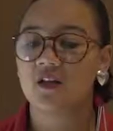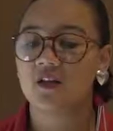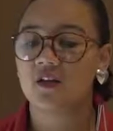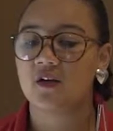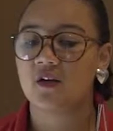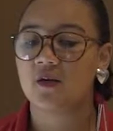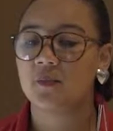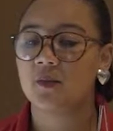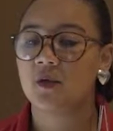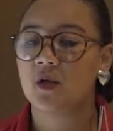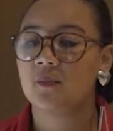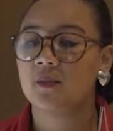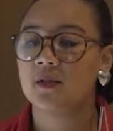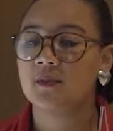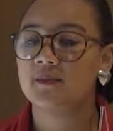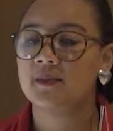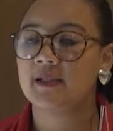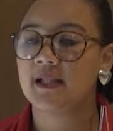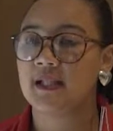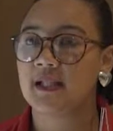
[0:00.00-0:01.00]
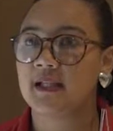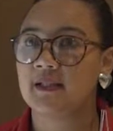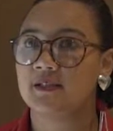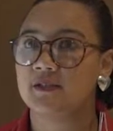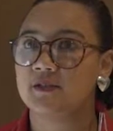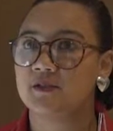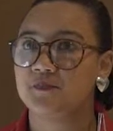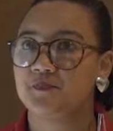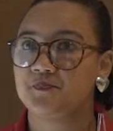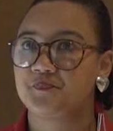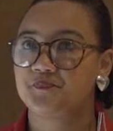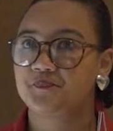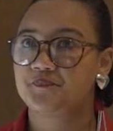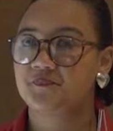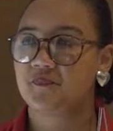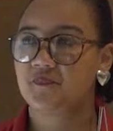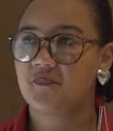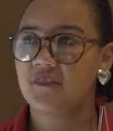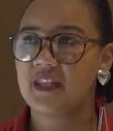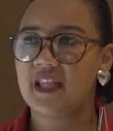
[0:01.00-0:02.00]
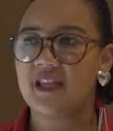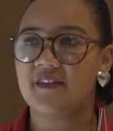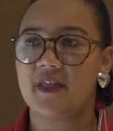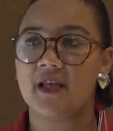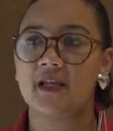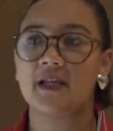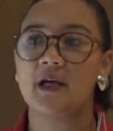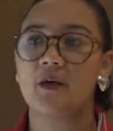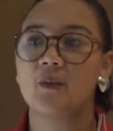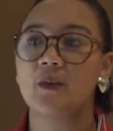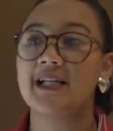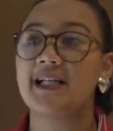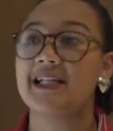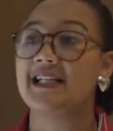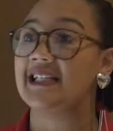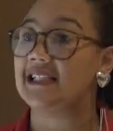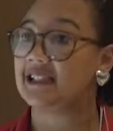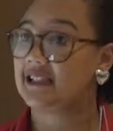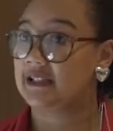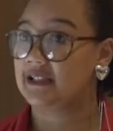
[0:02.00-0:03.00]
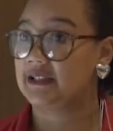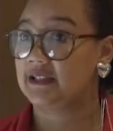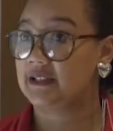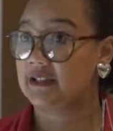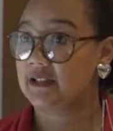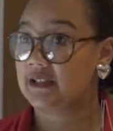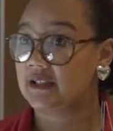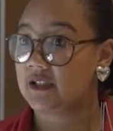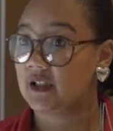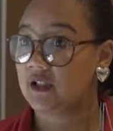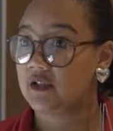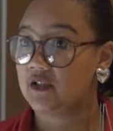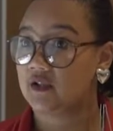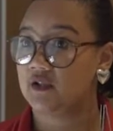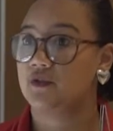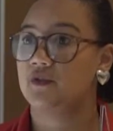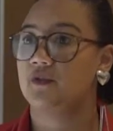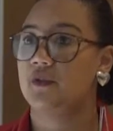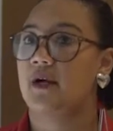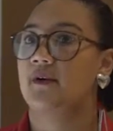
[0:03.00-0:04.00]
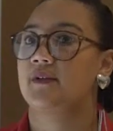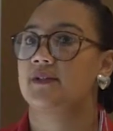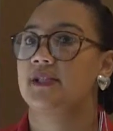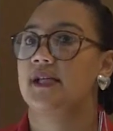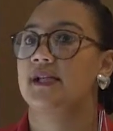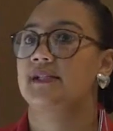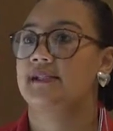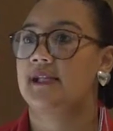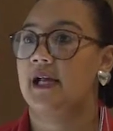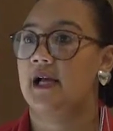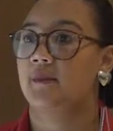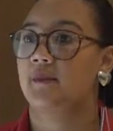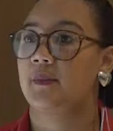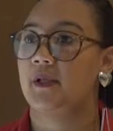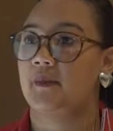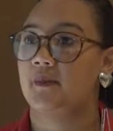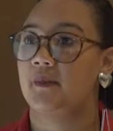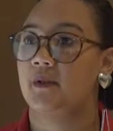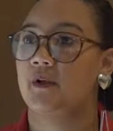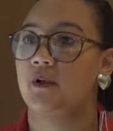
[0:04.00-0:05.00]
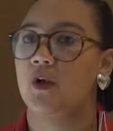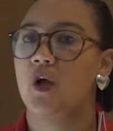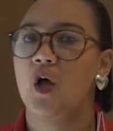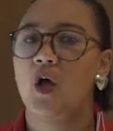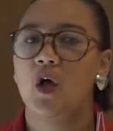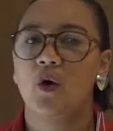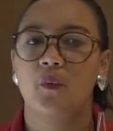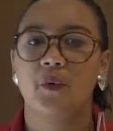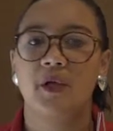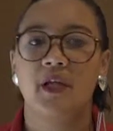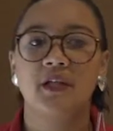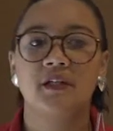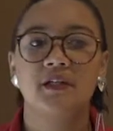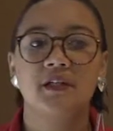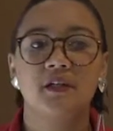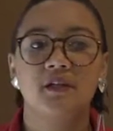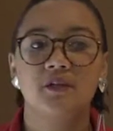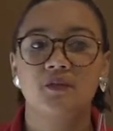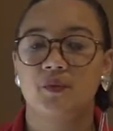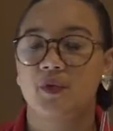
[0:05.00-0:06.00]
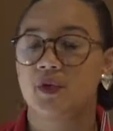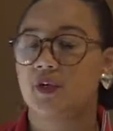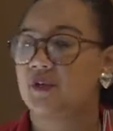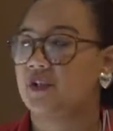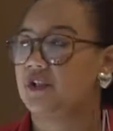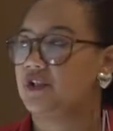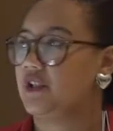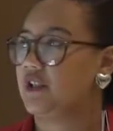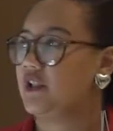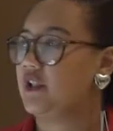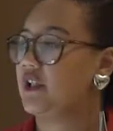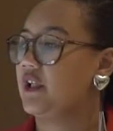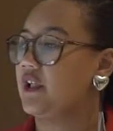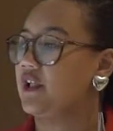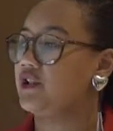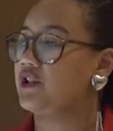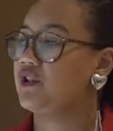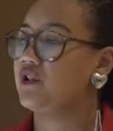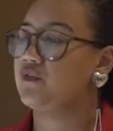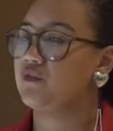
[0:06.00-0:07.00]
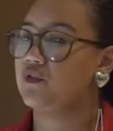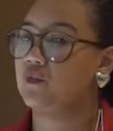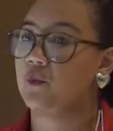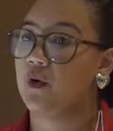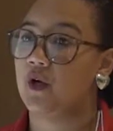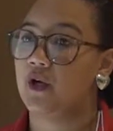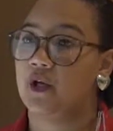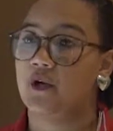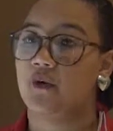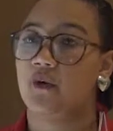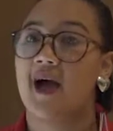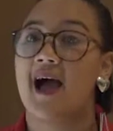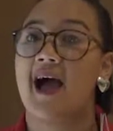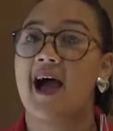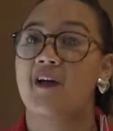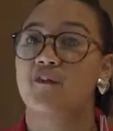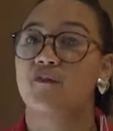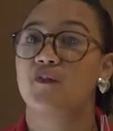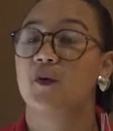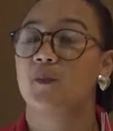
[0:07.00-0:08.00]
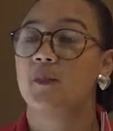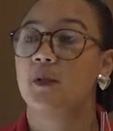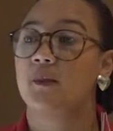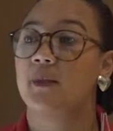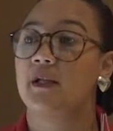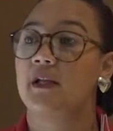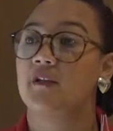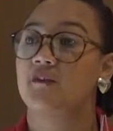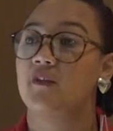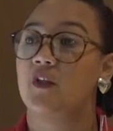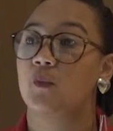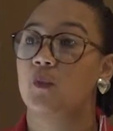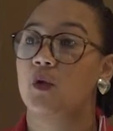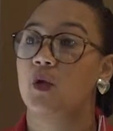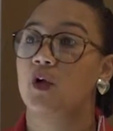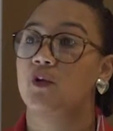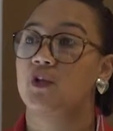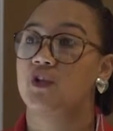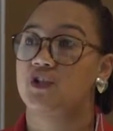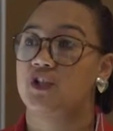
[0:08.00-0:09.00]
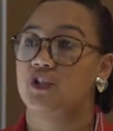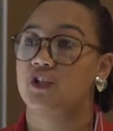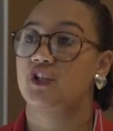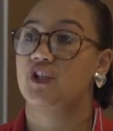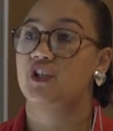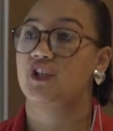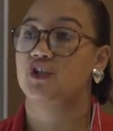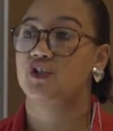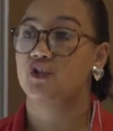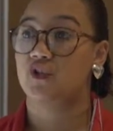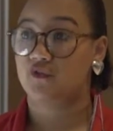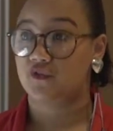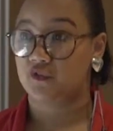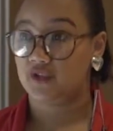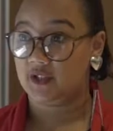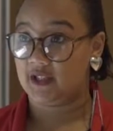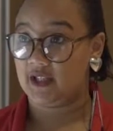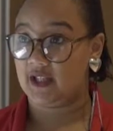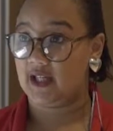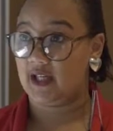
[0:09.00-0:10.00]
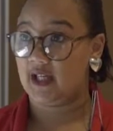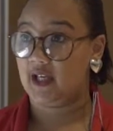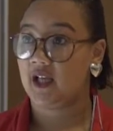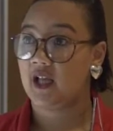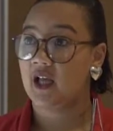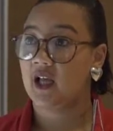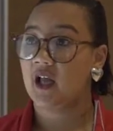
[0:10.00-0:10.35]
The problem is that no one listens to us as young people. We get told we are the generation of tomorrow. I firmly believe that we are the generation of today.